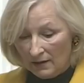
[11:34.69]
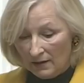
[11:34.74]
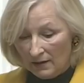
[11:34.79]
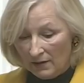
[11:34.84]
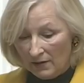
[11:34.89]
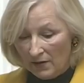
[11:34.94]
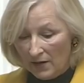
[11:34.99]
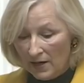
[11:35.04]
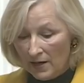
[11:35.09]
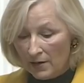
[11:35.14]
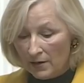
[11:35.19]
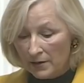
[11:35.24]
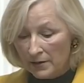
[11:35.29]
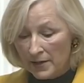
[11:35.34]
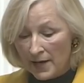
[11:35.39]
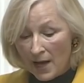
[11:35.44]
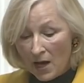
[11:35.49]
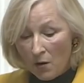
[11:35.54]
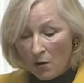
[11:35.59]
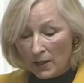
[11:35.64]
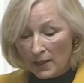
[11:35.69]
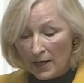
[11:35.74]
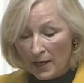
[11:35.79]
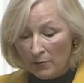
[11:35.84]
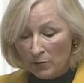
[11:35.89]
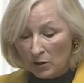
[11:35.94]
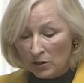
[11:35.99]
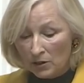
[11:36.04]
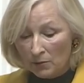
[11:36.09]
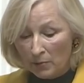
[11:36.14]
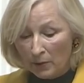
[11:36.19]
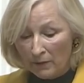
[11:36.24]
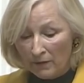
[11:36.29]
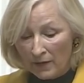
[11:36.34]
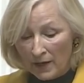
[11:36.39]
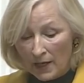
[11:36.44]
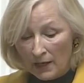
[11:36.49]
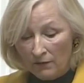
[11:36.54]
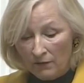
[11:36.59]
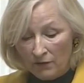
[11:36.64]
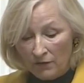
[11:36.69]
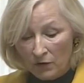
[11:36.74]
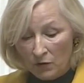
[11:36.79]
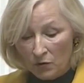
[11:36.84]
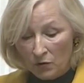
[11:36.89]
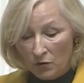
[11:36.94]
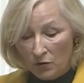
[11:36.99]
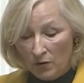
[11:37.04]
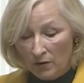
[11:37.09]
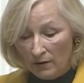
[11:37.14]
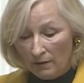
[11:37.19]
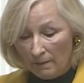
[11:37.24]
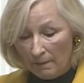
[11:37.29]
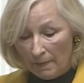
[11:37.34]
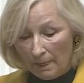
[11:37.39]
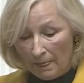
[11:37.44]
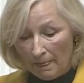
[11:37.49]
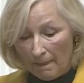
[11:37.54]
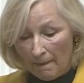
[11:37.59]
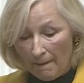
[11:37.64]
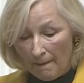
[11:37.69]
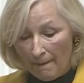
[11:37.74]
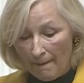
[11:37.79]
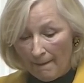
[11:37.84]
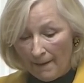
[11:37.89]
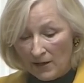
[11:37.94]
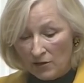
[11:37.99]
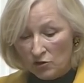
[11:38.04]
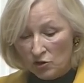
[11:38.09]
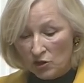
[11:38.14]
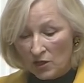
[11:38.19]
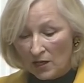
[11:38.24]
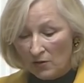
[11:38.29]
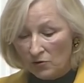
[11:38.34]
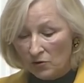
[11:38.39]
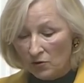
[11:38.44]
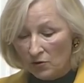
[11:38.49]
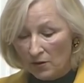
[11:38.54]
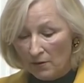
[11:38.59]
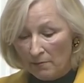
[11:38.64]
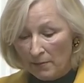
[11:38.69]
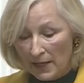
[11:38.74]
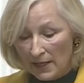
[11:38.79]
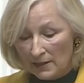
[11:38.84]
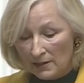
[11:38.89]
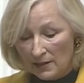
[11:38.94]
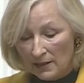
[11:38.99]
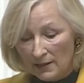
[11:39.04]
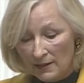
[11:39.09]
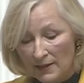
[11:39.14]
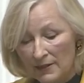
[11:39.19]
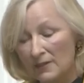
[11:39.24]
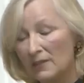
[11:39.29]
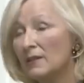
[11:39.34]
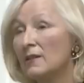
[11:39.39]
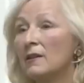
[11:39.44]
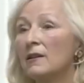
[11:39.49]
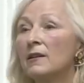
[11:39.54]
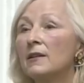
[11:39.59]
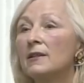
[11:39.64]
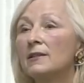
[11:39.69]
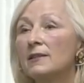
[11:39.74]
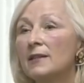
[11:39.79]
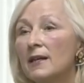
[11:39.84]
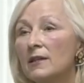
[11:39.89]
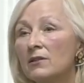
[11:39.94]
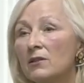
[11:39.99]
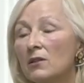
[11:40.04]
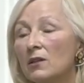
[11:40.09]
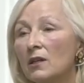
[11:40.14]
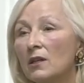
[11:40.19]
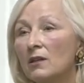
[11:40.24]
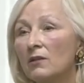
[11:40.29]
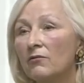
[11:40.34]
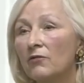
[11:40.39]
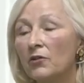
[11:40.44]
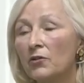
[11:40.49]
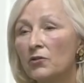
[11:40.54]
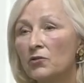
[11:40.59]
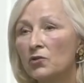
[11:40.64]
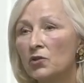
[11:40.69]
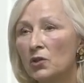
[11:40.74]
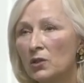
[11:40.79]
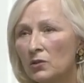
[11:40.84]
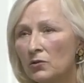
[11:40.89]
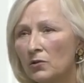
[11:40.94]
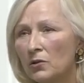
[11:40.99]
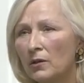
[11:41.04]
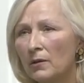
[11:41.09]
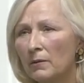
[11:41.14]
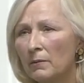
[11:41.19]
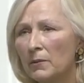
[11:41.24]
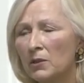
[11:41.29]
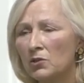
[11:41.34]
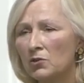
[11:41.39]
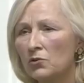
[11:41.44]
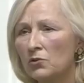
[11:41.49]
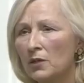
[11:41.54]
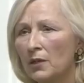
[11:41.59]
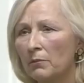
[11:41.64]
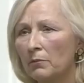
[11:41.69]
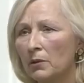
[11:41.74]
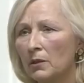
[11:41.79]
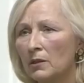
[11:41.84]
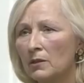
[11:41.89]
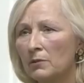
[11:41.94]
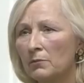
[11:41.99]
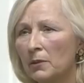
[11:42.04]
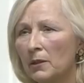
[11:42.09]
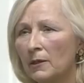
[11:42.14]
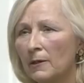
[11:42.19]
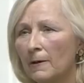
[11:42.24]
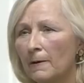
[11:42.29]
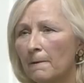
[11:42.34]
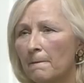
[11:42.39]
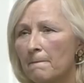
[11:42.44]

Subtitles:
They are now unable to provide food and shelter, the basic necessities for their children, Mr. Deputy Speaker.